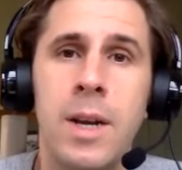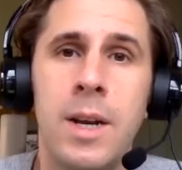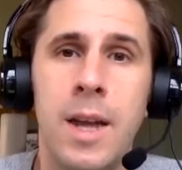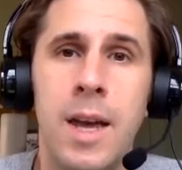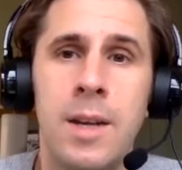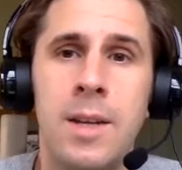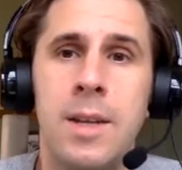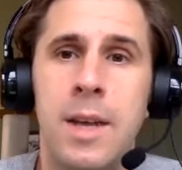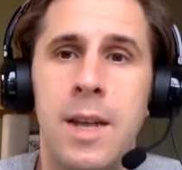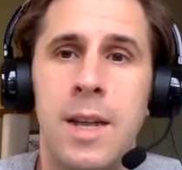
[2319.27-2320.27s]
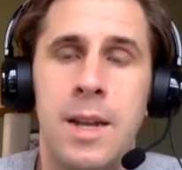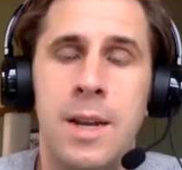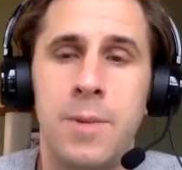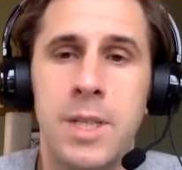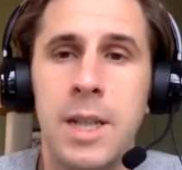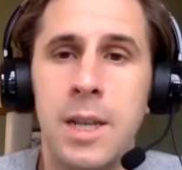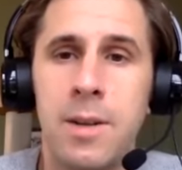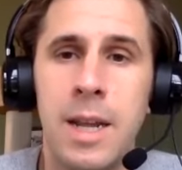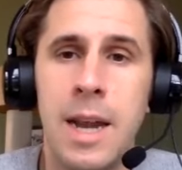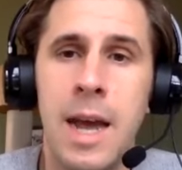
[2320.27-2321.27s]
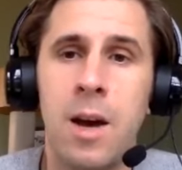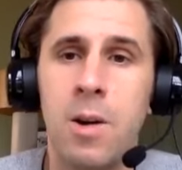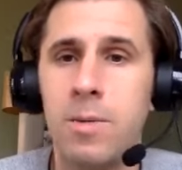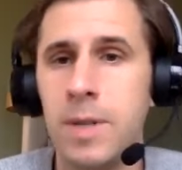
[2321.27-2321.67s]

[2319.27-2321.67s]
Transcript: and it was clear that now